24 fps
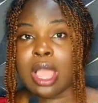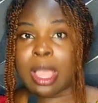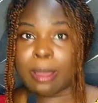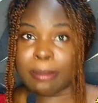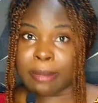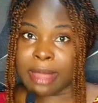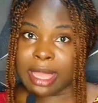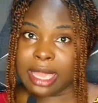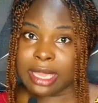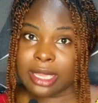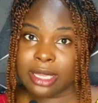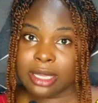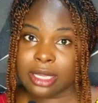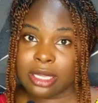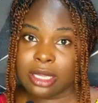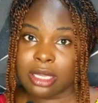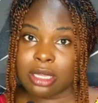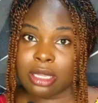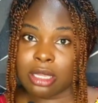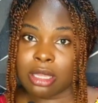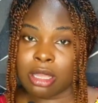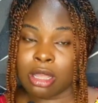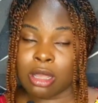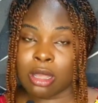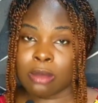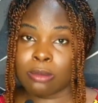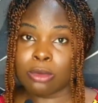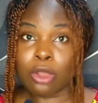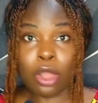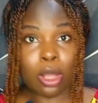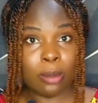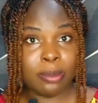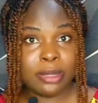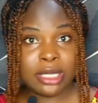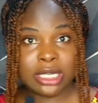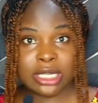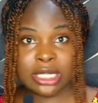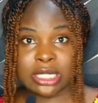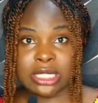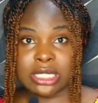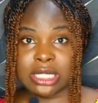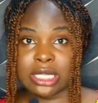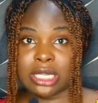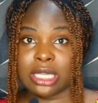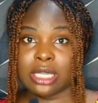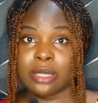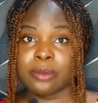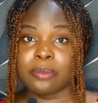my
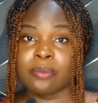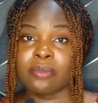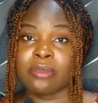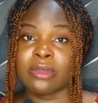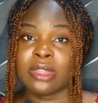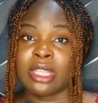community.